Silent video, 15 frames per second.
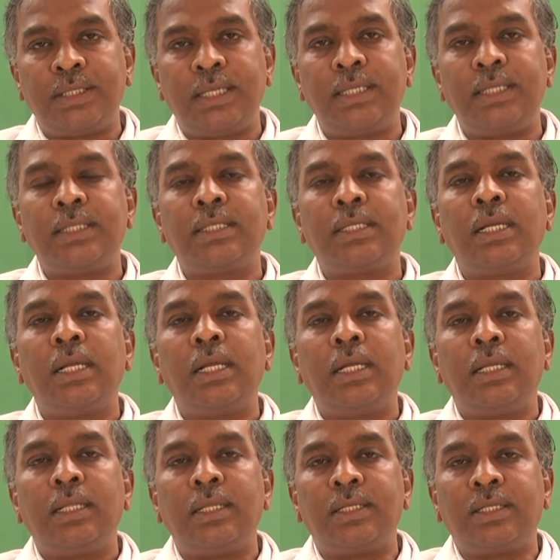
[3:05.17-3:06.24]
That is,
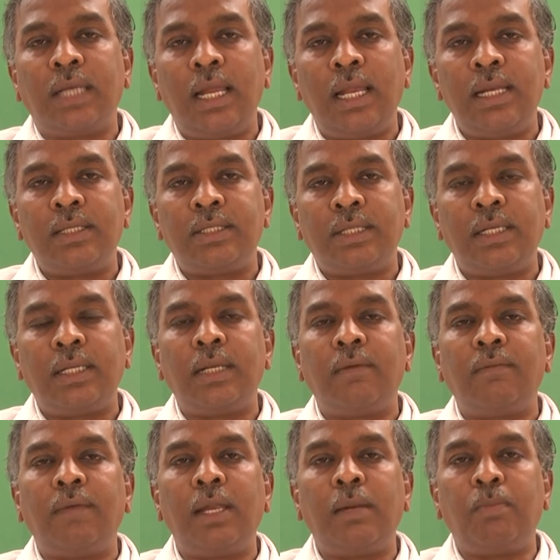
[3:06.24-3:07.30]
the children
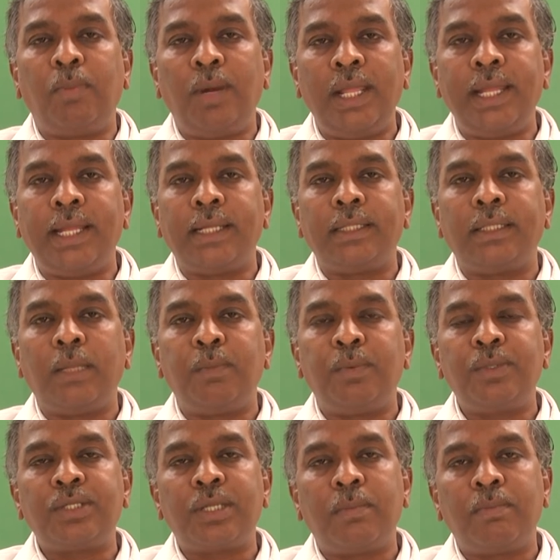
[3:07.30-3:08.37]
while playing, they
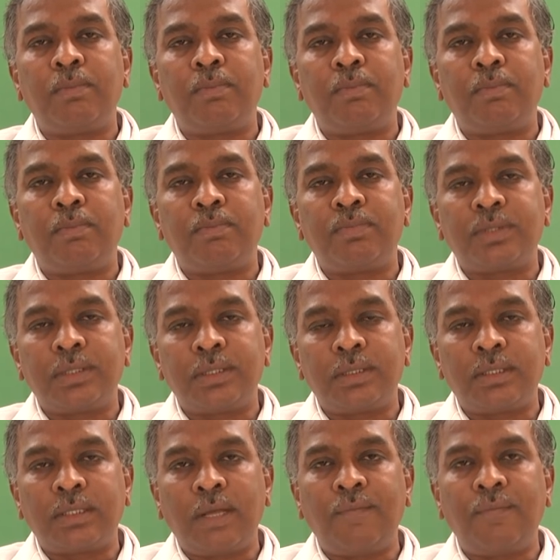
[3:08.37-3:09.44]
put some
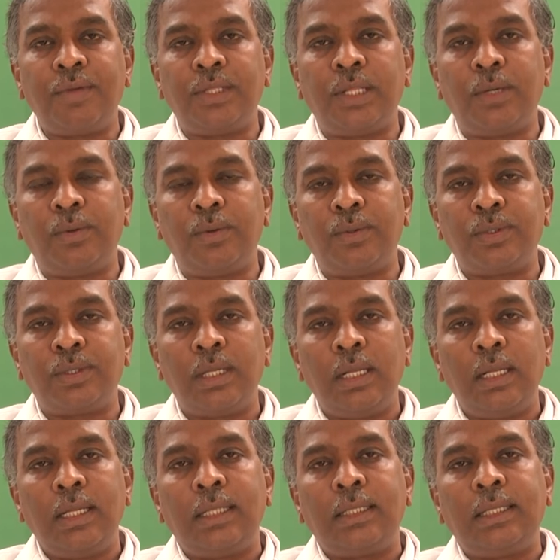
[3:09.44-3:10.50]
stuff in the nose
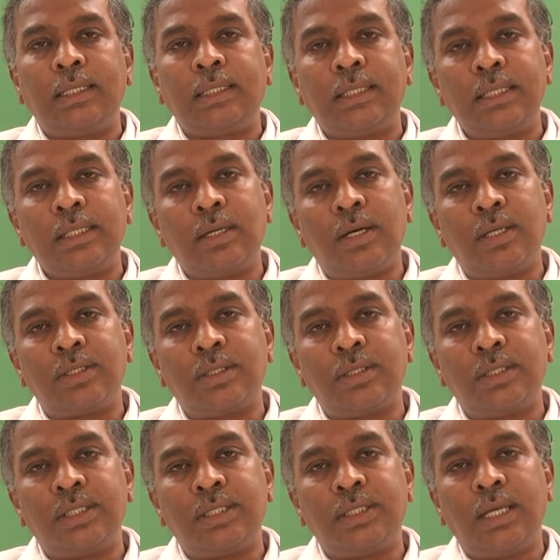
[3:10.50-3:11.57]
that can cause
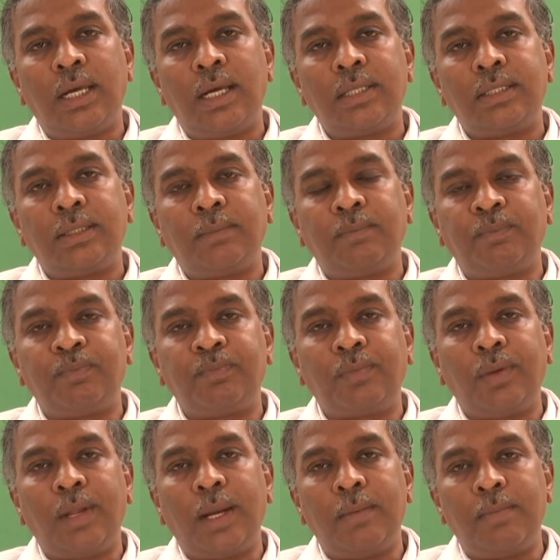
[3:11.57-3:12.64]
discharge
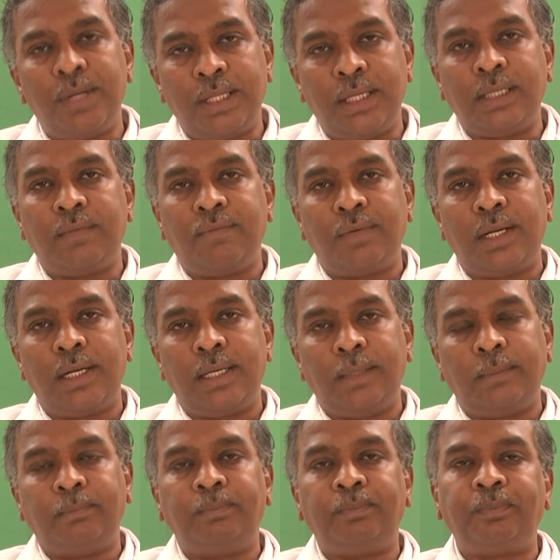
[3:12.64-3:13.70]
and breathing difficulty.
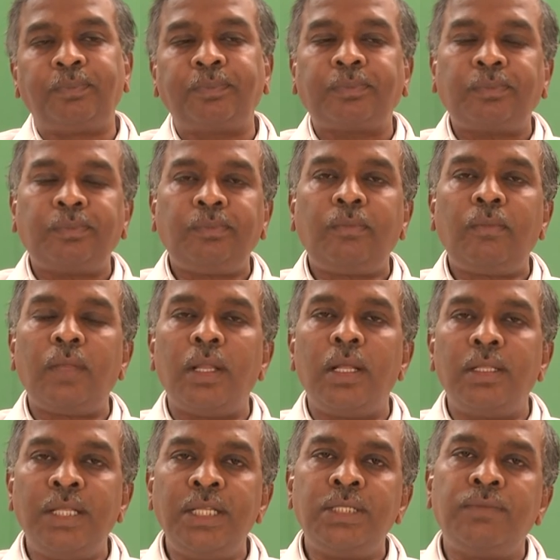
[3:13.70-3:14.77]

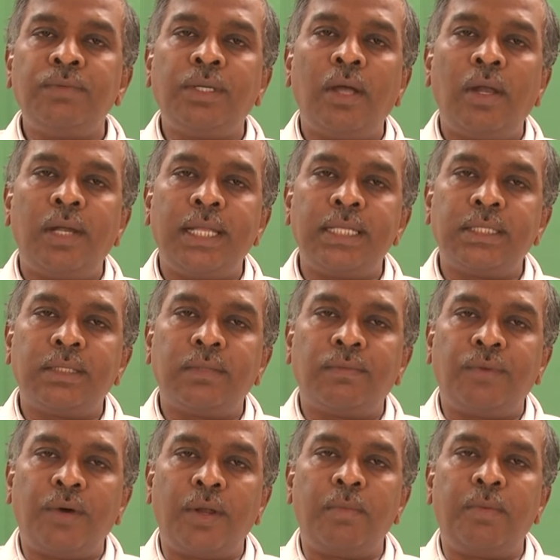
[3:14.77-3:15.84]
This we call it as
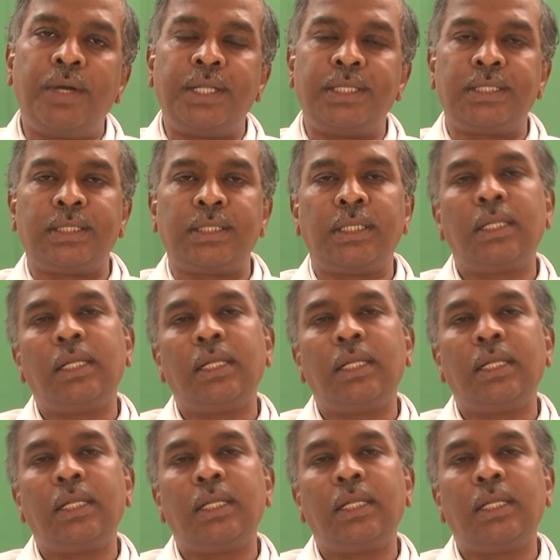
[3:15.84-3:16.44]
foreign bodies.